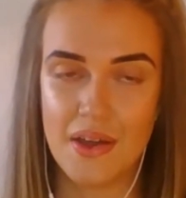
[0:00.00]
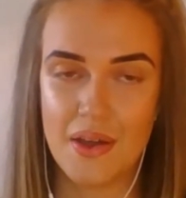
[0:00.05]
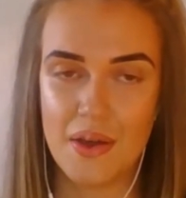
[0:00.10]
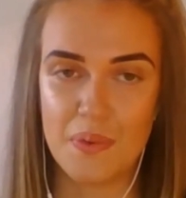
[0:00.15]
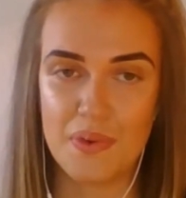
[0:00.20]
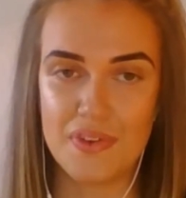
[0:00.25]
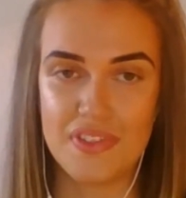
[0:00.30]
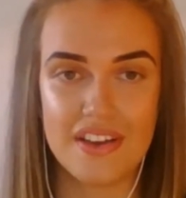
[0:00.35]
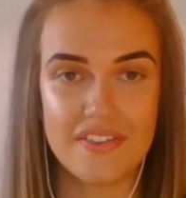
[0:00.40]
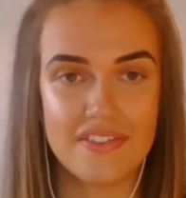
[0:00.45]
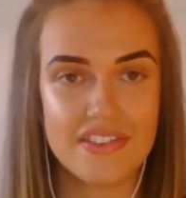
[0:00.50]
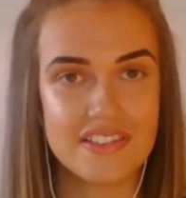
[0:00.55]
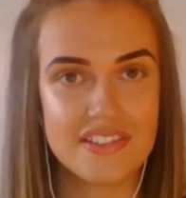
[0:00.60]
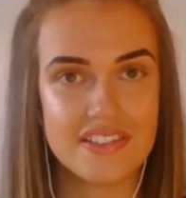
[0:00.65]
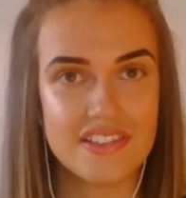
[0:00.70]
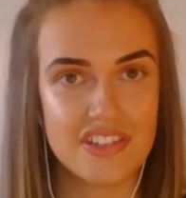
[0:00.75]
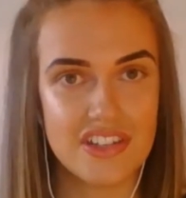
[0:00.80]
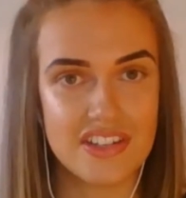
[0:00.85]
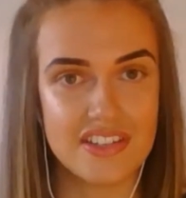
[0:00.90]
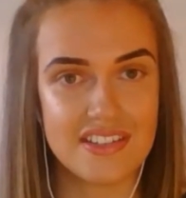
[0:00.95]
with evidence
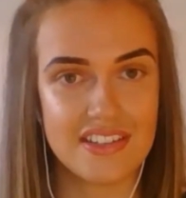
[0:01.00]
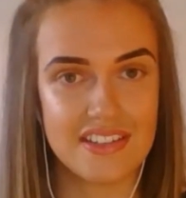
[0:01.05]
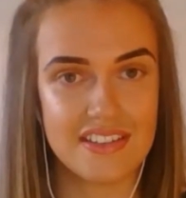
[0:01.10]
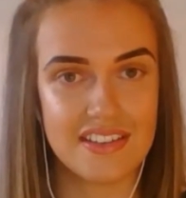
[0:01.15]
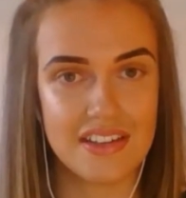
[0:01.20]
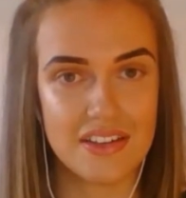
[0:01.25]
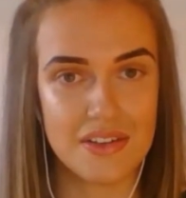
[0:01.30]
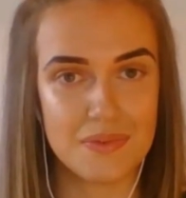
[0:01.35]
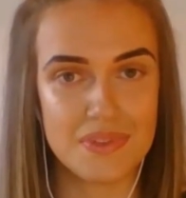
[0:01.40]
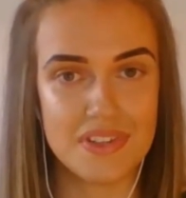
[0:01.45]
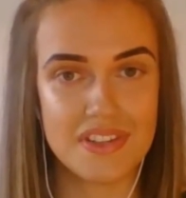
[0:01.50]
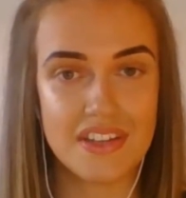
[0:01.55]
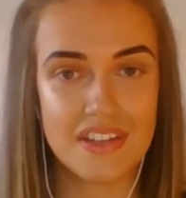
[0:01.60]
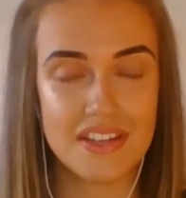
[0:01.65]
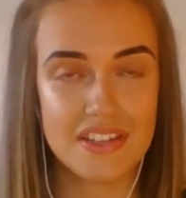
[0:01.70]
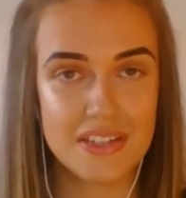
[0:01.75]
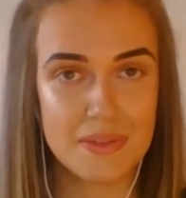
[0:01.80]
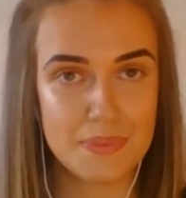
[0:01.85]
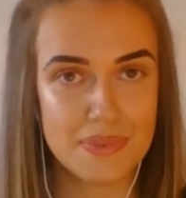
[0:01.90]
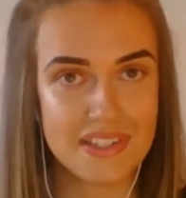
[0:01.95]
suggesting that up to
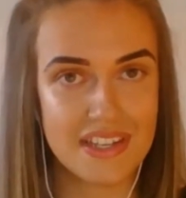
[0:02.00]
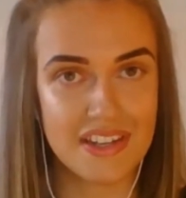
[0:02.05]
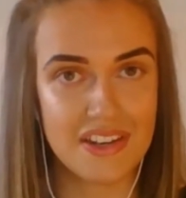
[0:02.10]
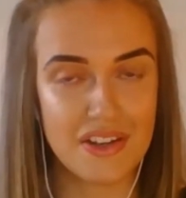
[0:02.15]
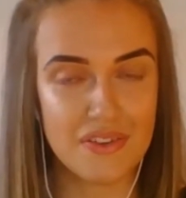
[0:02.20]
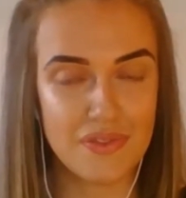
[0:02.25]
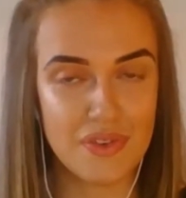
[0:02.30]
30% of